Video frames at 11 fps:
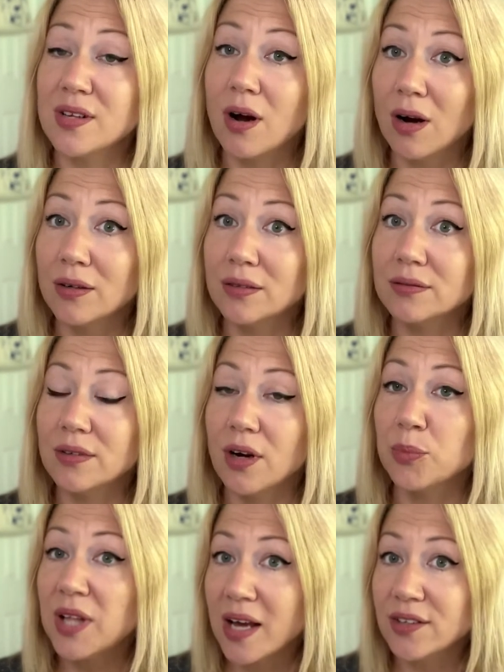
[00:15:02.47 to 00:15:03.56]
are
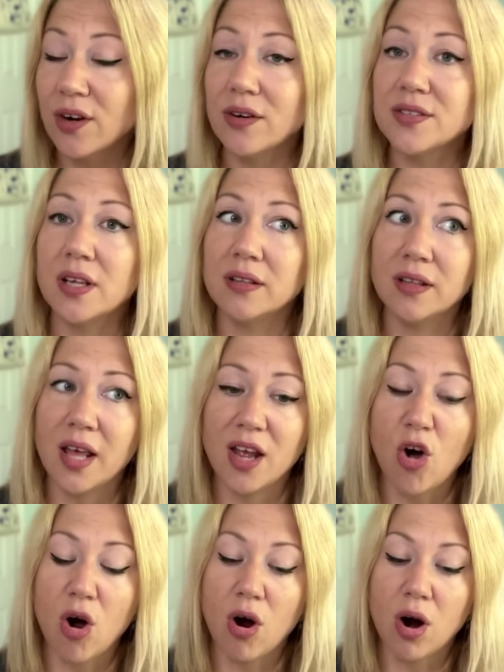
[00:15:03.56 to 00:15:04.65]
plied yarns, and they
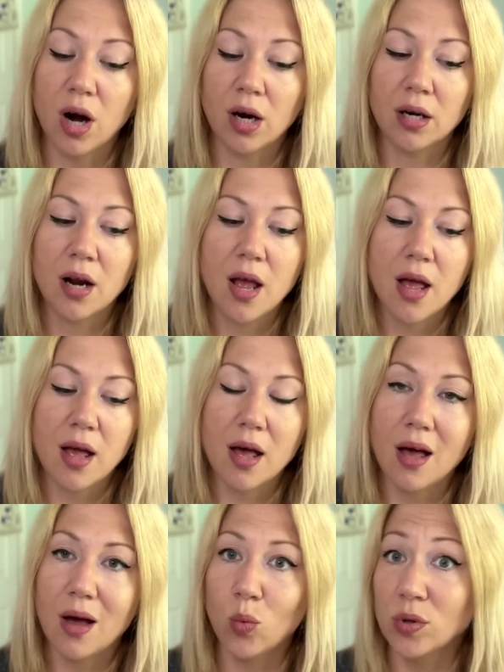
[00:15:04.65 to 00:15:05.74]
are
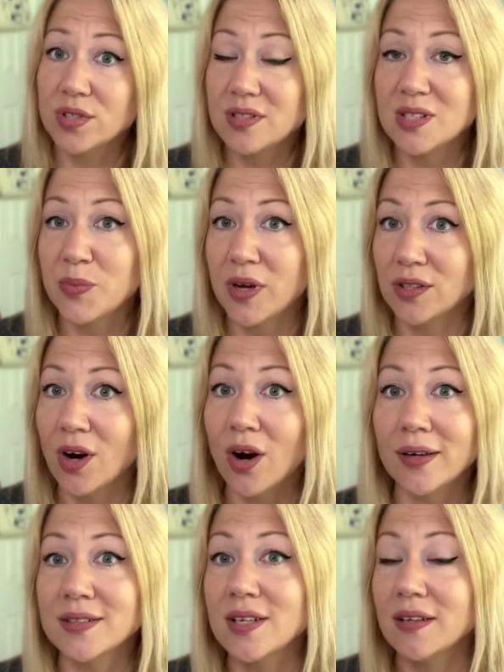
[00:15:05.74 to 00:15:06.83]
worsted spun
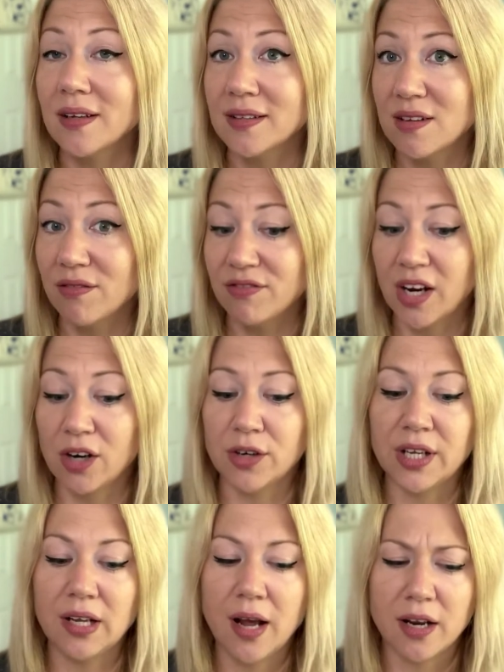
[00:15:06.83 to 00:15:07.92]
yarns. It's a
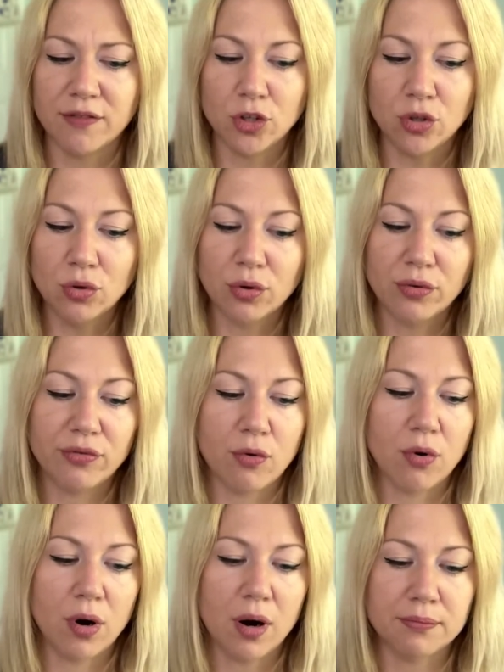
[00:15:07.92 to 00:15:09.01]
very kind of
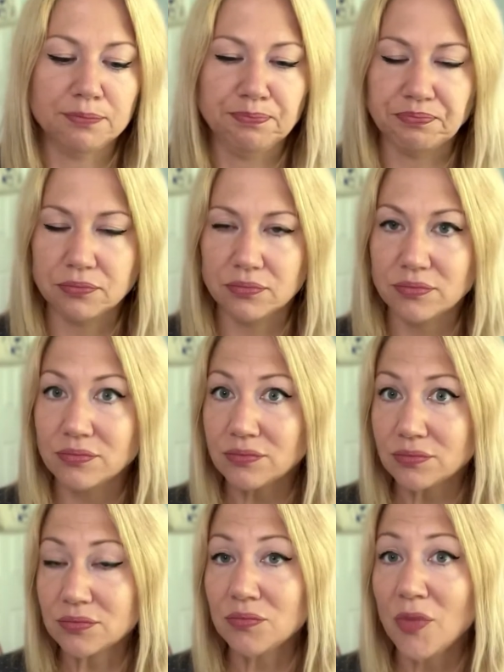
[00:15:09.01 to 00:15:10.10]
uniform
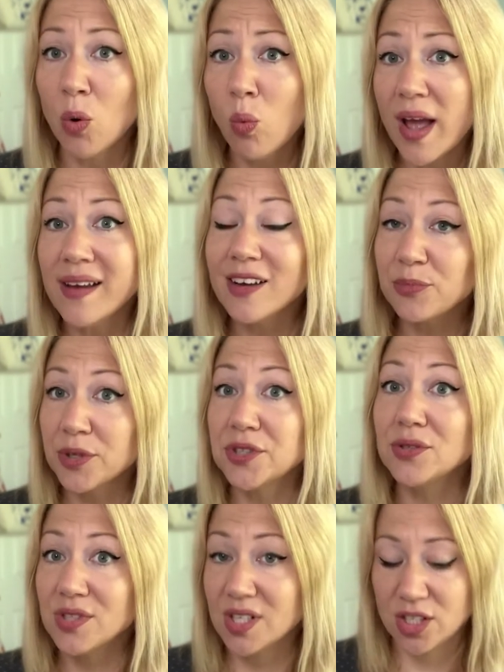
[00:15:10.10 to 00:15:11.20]
way of
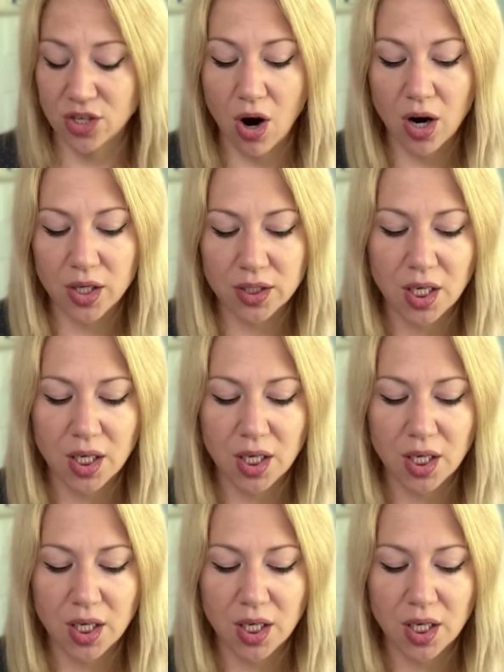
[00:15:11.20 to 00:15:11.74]
producing yarn.